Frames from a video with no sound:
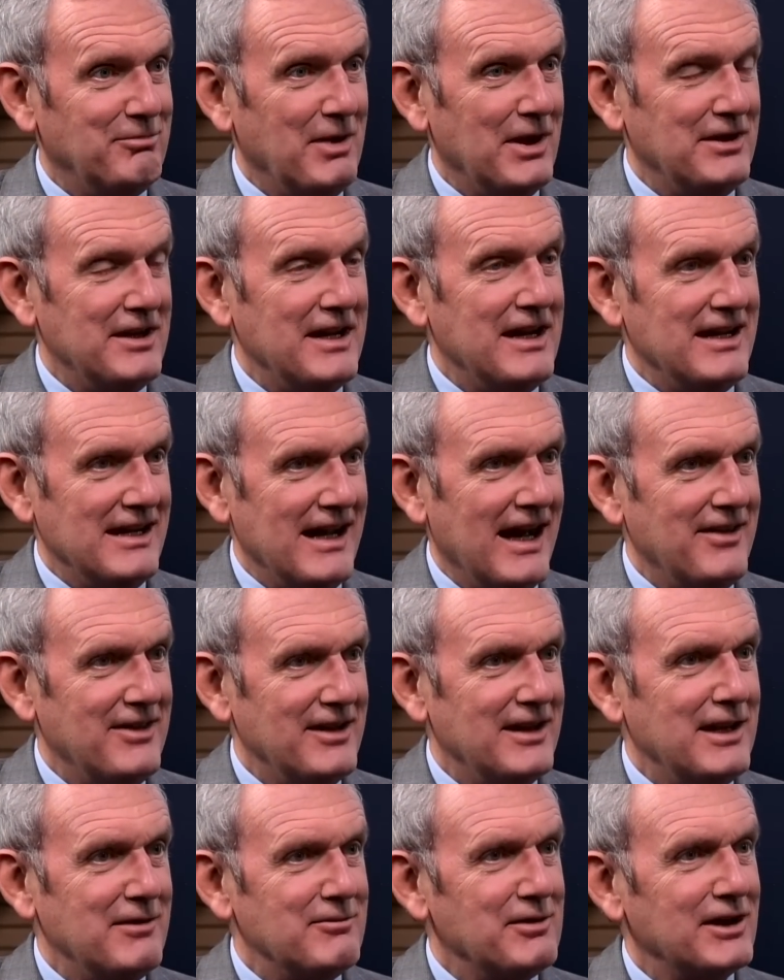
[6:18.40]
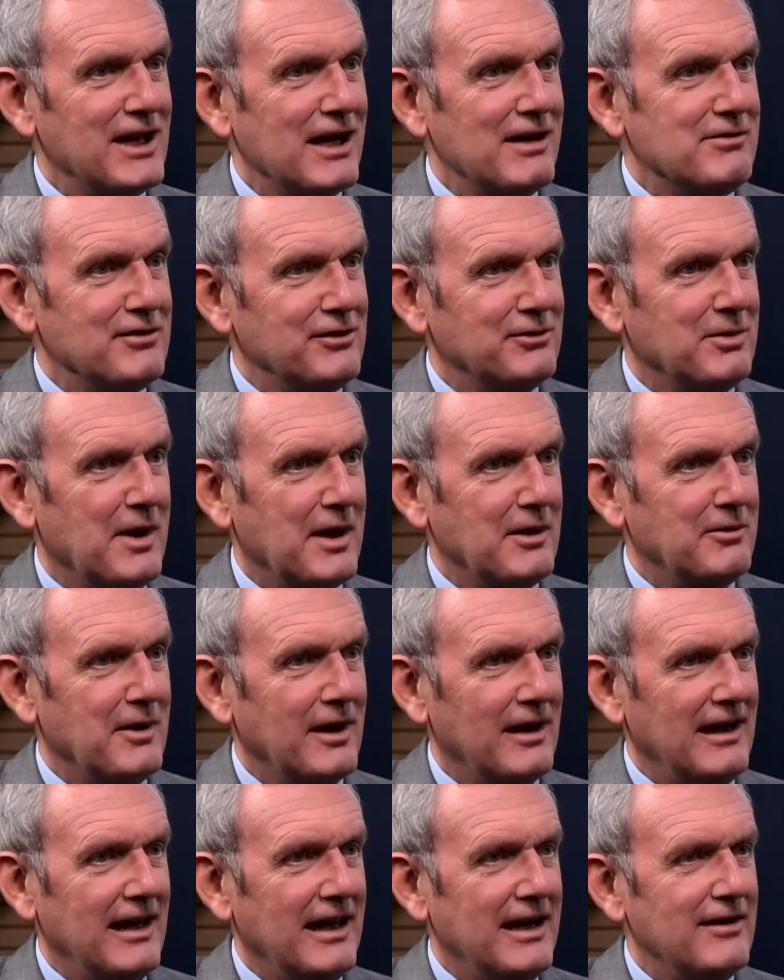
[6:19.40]
But I think he recovers quite
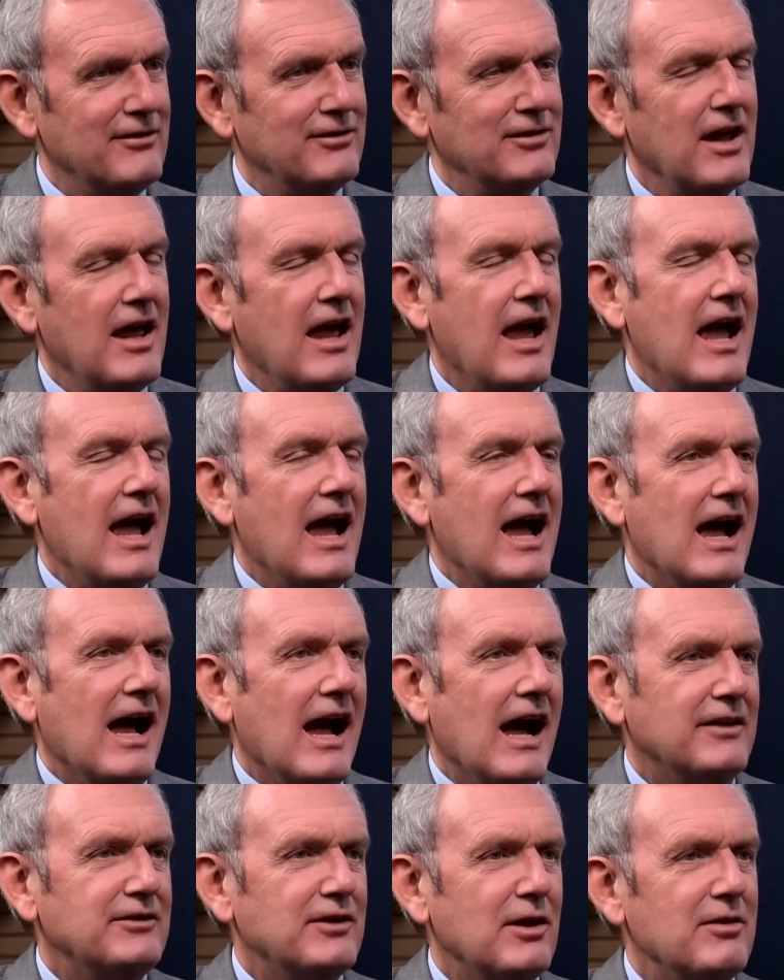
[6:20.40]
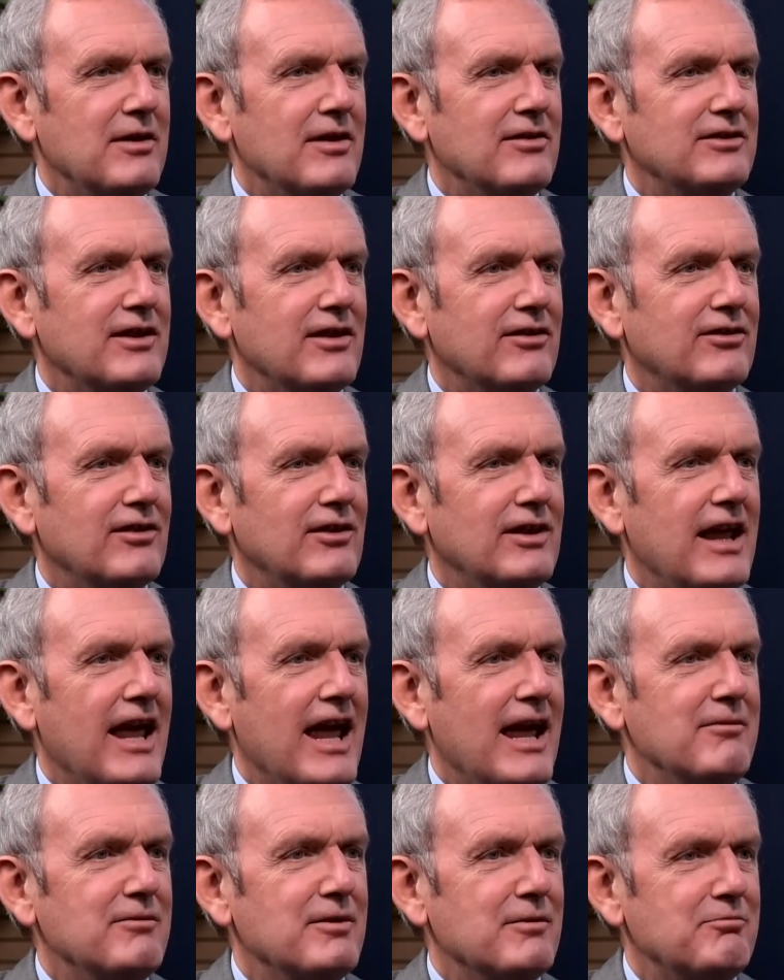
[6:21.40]
quickly, and I don't think it's necessarily
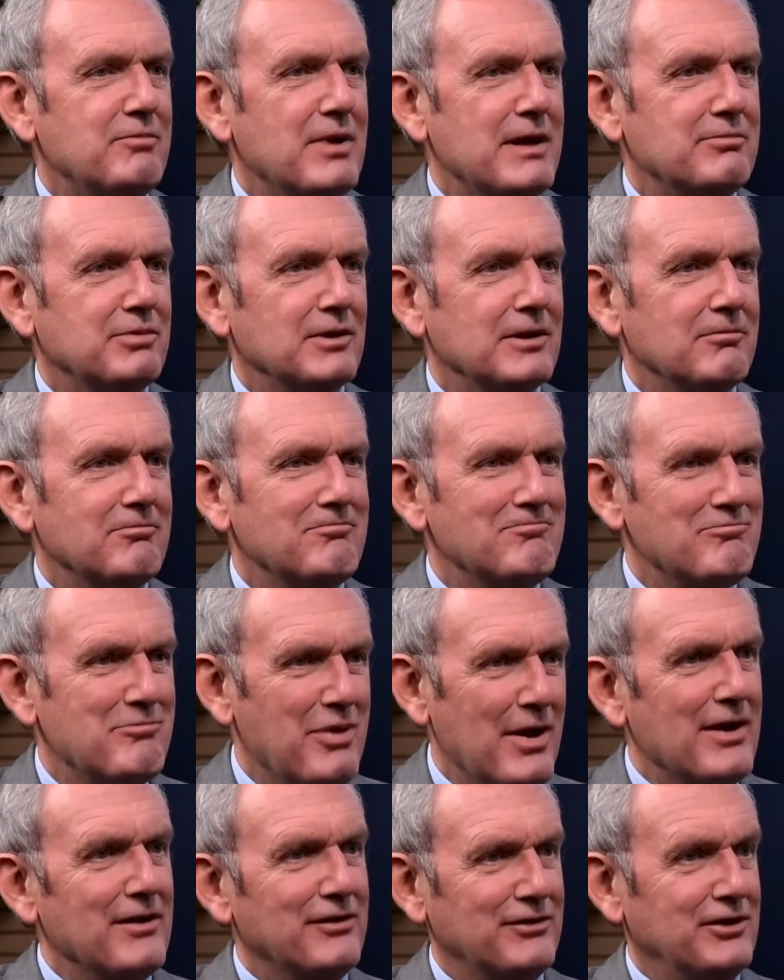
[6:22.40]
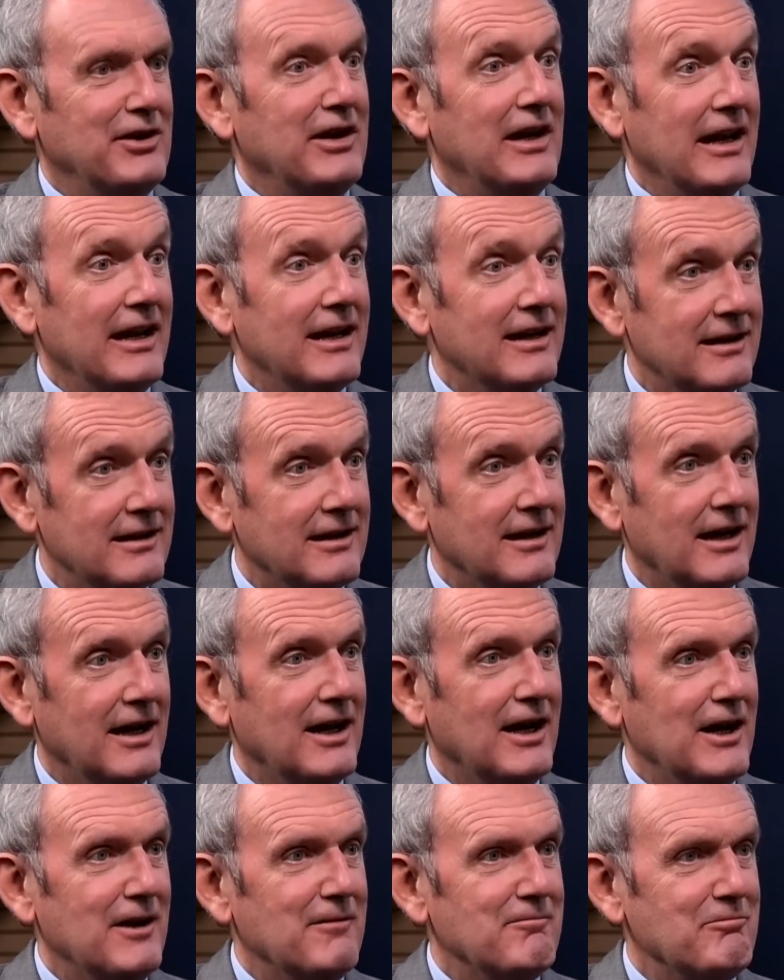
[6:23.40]
aimed at people personally.
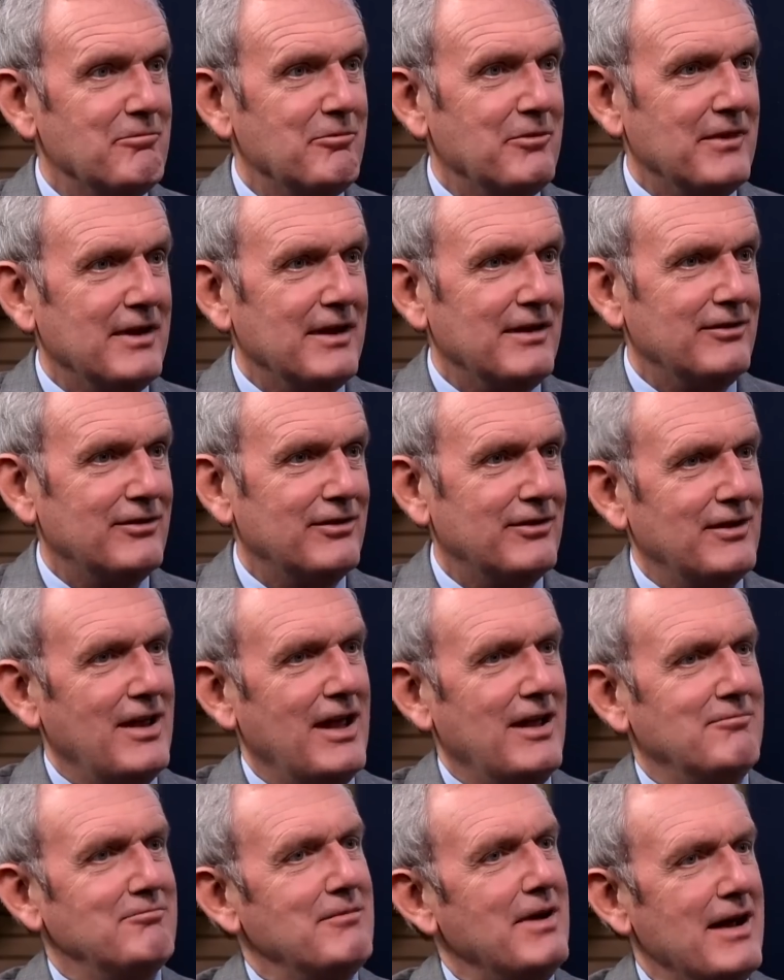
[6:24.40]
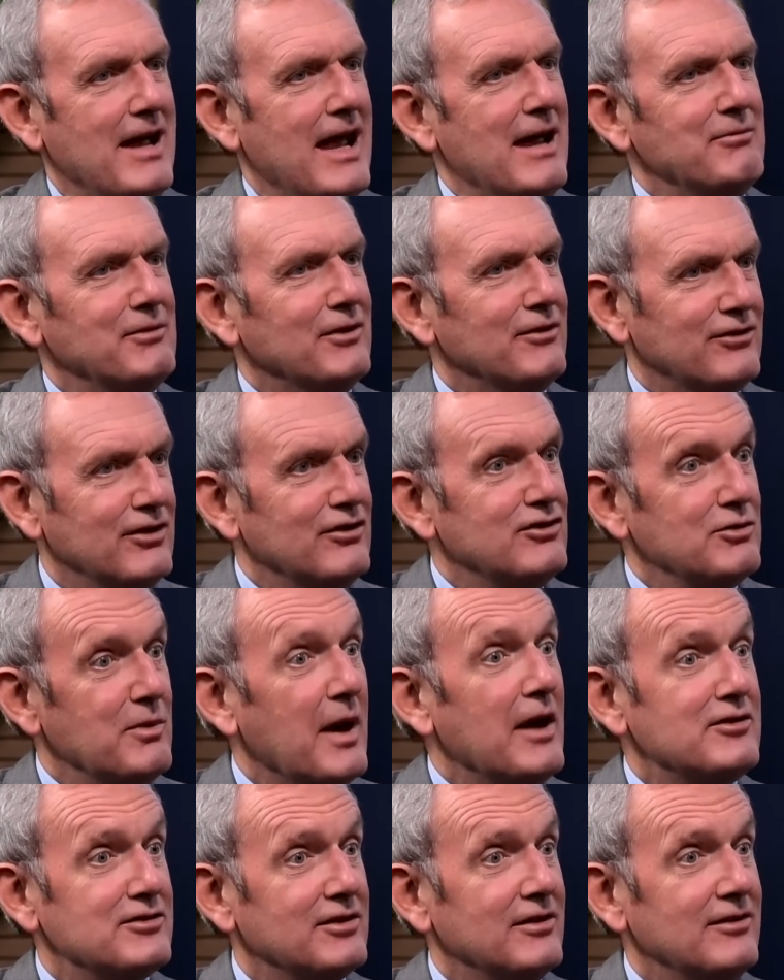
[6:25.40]
It's aimed at
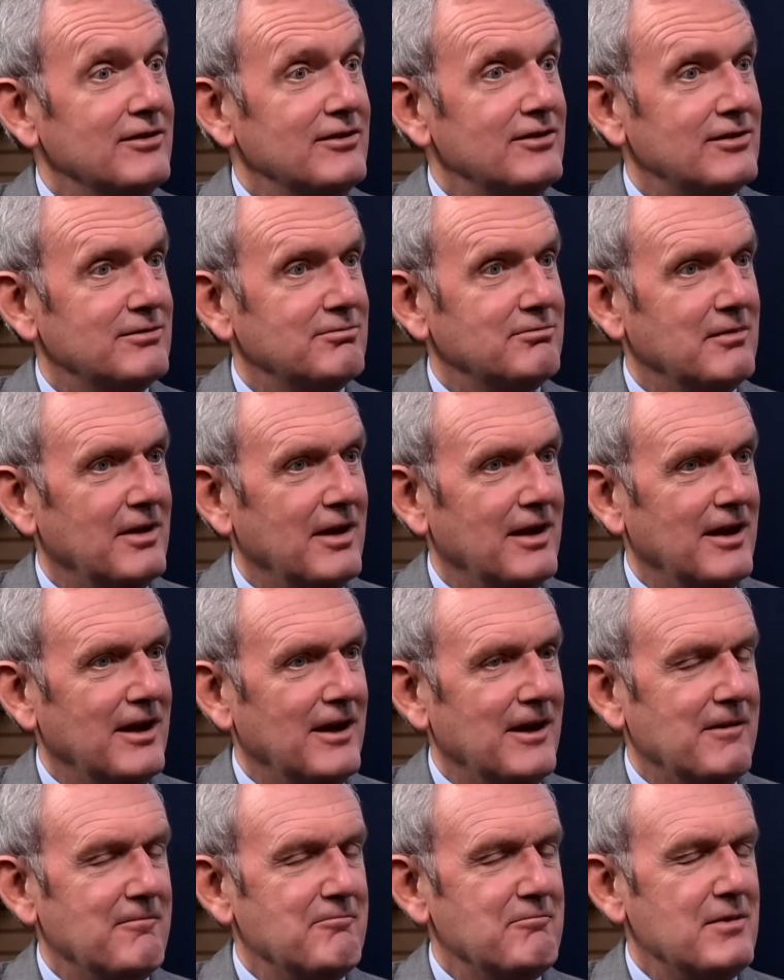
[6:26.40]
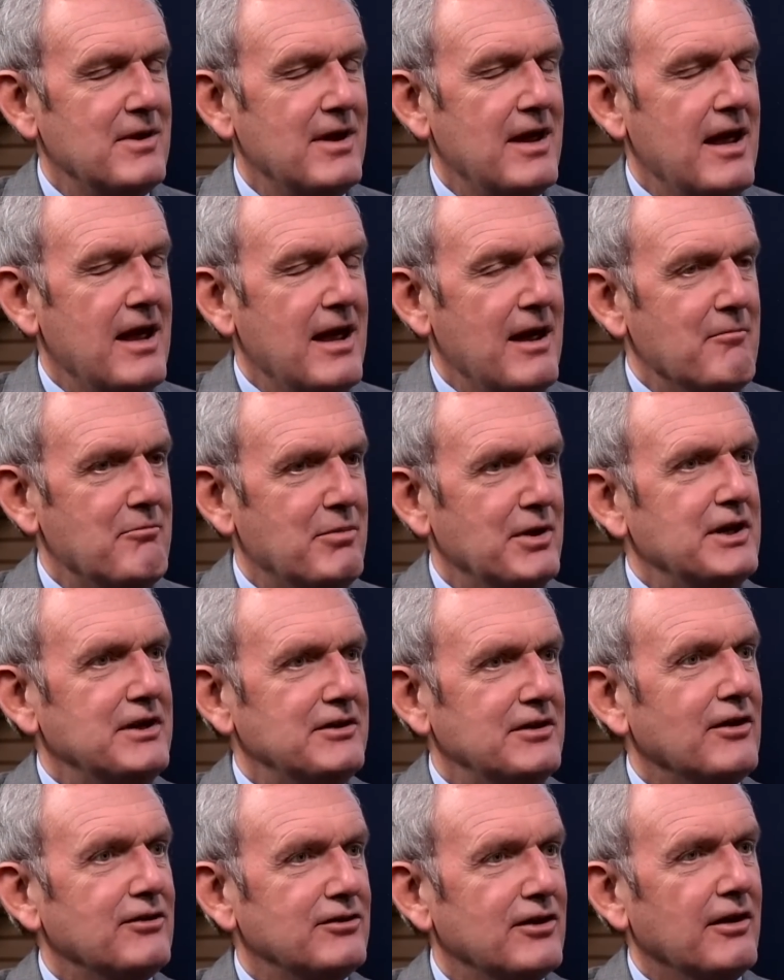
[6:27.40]
situations, but he
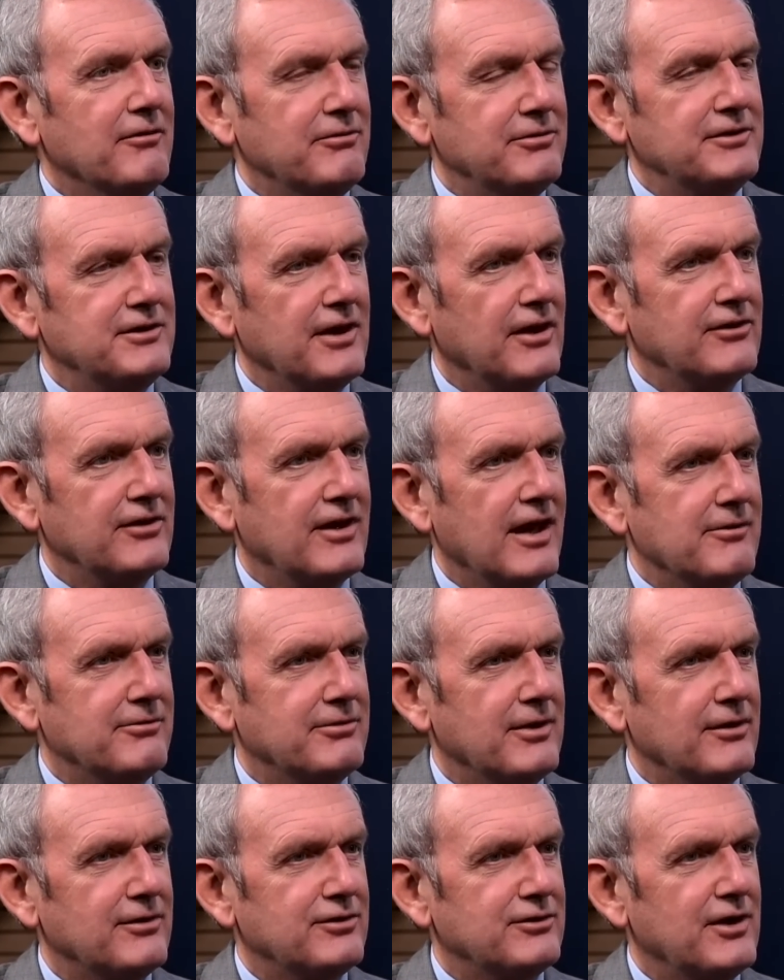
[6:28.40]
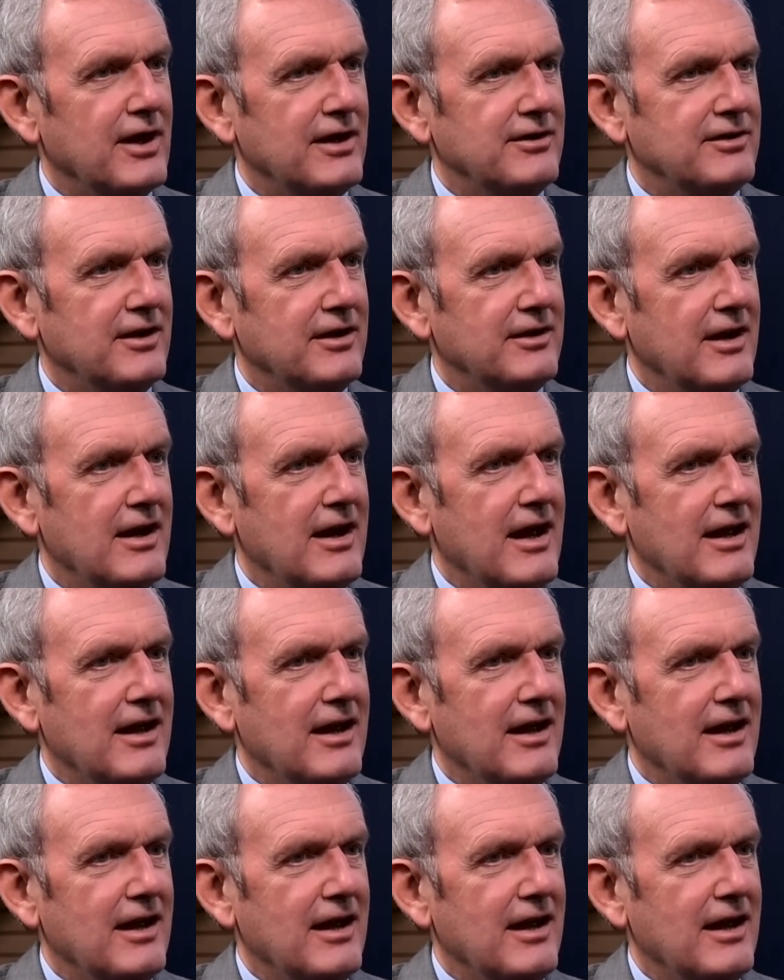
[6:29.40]
does get frustrated.